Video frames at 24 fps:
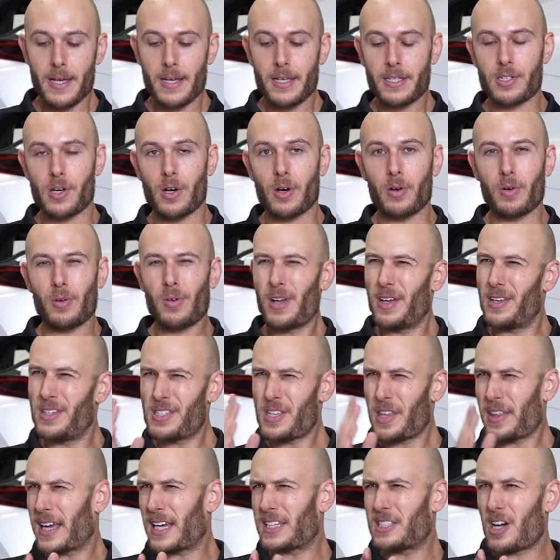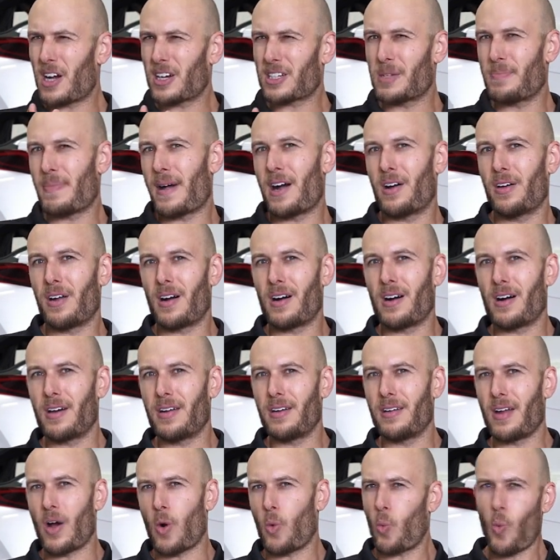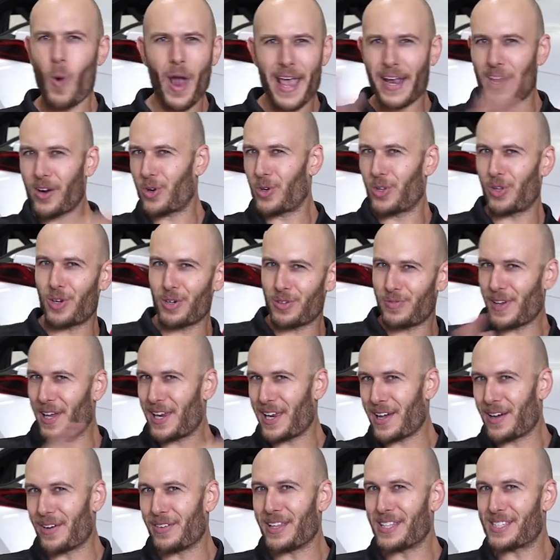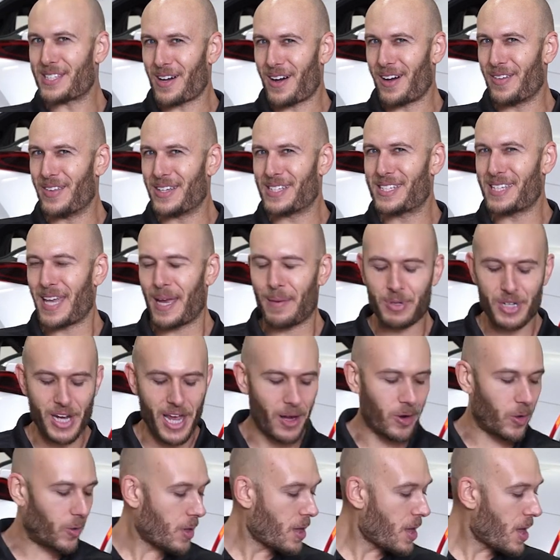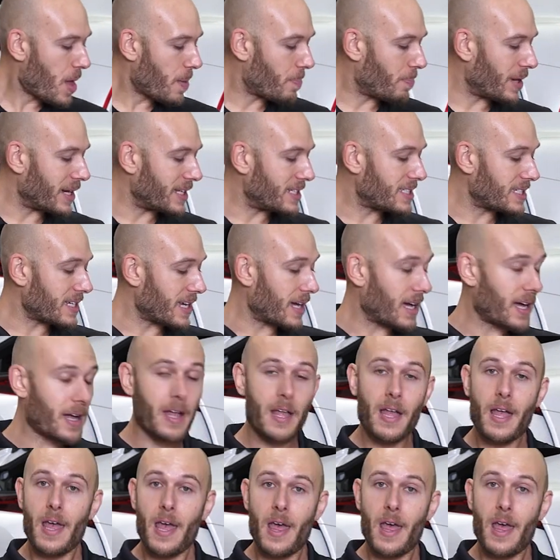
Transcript: So this is something I talked about on a way earlier video that's on the same channel, but uh,